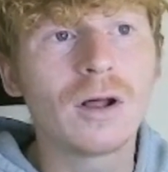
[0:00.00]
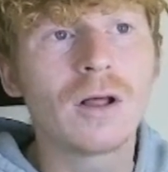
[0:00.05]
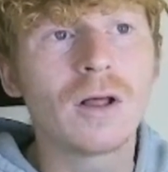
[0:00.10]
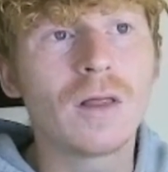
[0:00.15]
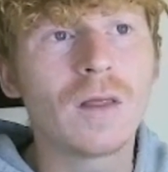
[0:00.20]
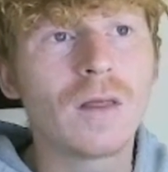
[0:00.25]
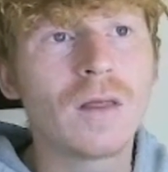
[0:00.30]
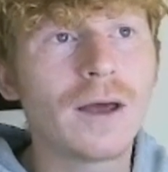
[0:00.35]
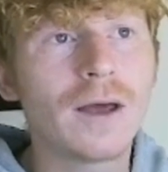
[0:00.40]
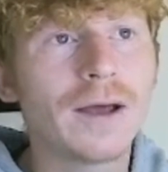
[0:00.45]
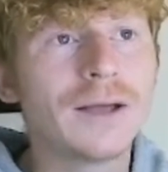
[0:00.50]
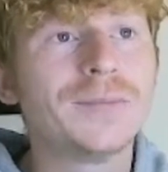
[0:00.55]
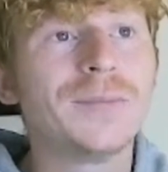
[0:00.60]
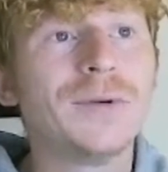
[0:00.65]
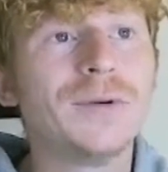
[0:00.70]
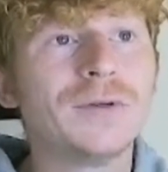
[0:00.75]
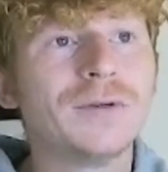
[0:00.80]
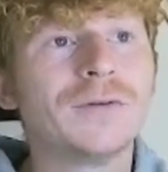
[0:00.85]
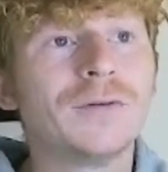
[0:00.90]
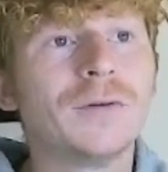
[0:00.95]
that is
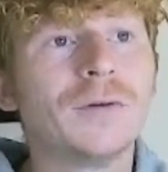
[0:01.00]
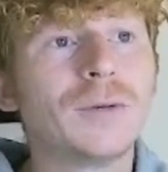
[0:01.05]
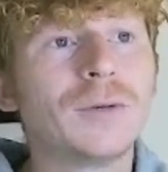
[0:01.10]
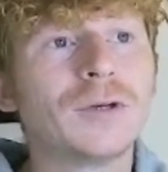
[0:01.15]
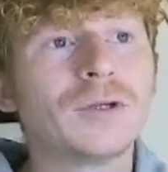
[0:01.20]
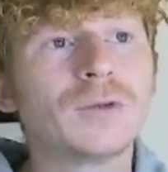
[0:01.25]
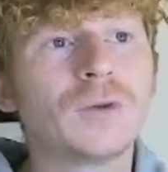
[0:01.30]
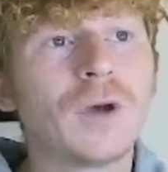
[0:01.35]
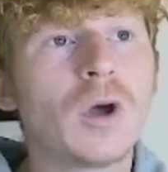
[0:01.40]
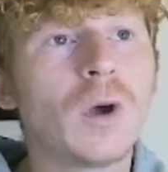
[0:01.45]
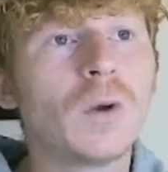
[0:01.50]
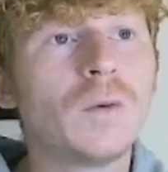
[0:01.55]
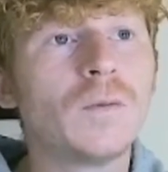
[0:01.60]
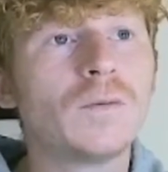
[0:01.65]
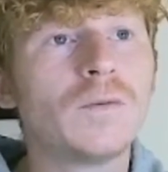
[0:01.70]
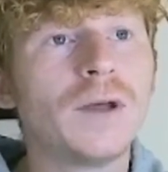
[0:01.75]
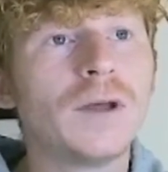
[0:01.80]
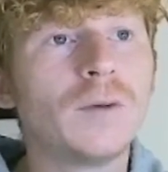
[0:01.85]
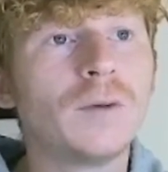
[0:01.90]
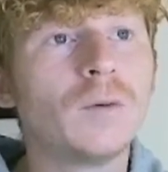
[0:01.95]
beautiful because
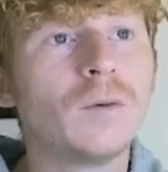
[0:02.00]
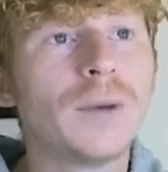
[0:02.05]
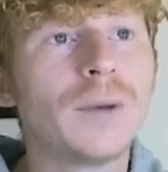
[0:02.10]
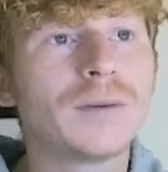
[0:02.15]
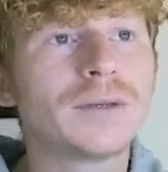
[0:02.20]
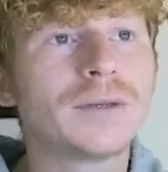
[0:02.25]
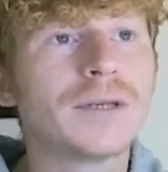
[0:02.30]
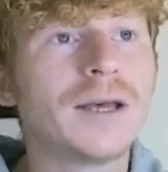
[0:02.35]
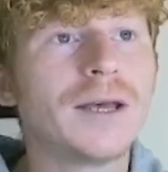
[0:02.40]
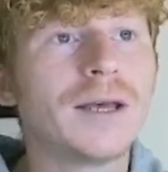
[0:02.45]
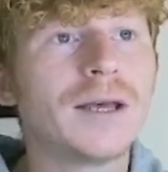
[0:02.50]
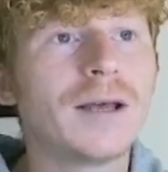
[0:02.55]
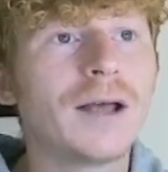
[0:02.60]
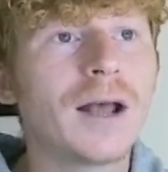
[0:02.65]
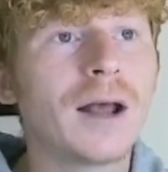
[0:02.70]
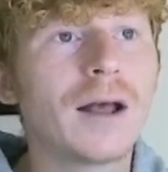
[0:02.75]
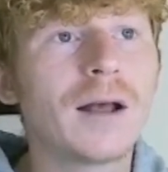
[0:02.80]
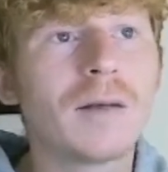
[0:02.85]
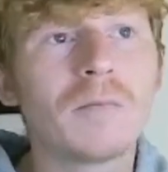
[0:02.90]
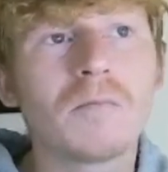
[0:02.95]
hopefully we'll be able to get
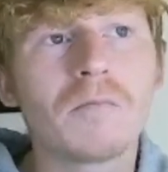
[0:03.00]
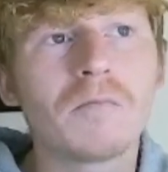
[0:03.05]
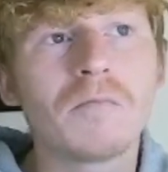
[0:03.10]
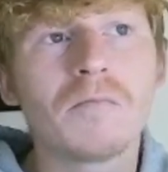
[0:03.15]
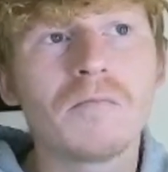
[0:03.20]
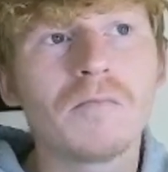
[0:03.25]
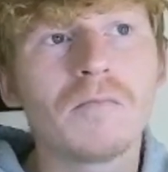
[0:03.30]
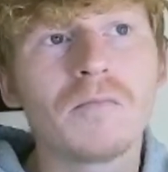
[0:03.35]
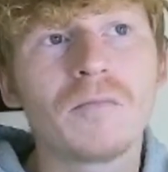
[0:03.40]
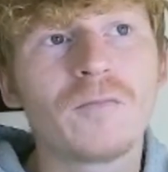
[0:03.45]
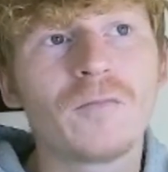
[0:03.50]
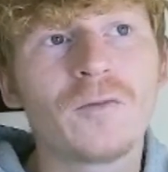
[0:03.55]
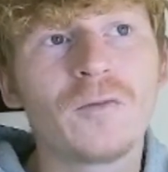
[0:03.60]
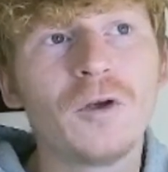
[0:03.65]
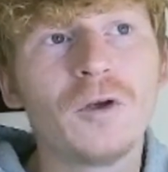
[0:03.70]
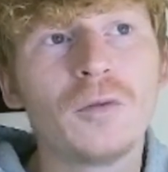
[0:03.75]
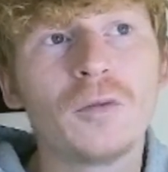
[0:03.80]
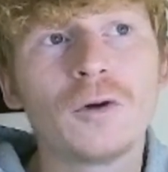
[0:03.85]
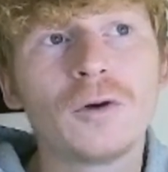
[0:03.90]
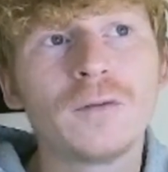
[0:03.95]
a
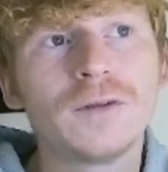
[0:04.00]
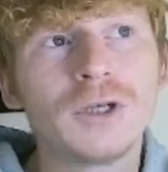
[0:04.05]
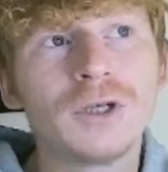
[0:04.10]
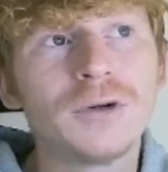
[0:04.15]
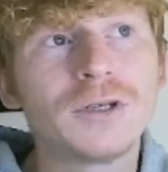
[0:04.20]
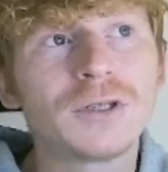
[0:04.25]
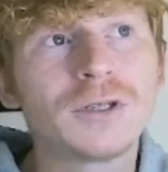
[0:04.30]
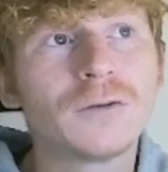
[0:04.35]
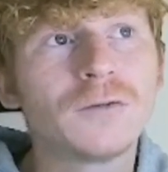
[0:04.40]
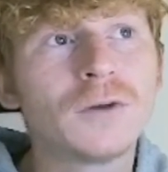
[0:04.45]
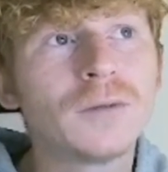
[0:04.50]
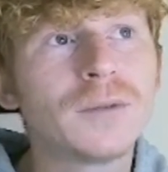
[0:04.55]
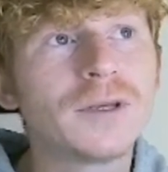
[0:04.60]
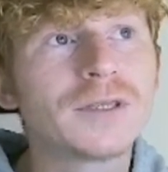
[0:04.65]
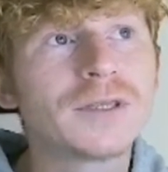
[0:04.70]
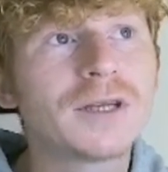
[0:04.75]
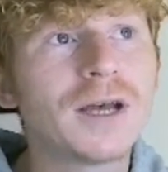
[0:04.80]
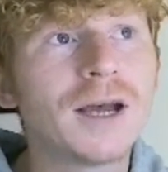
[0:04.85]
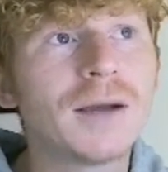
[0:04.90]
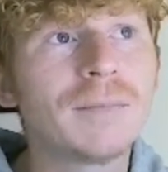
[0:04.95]
few more of the units covered up
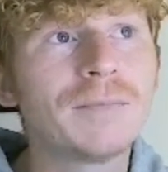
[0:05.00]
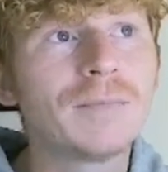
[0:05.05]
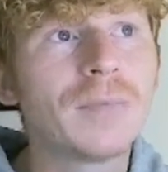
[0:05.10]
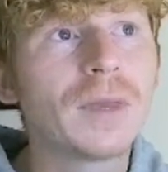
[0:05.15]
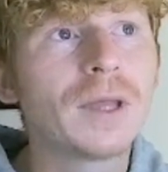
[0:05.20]
this time.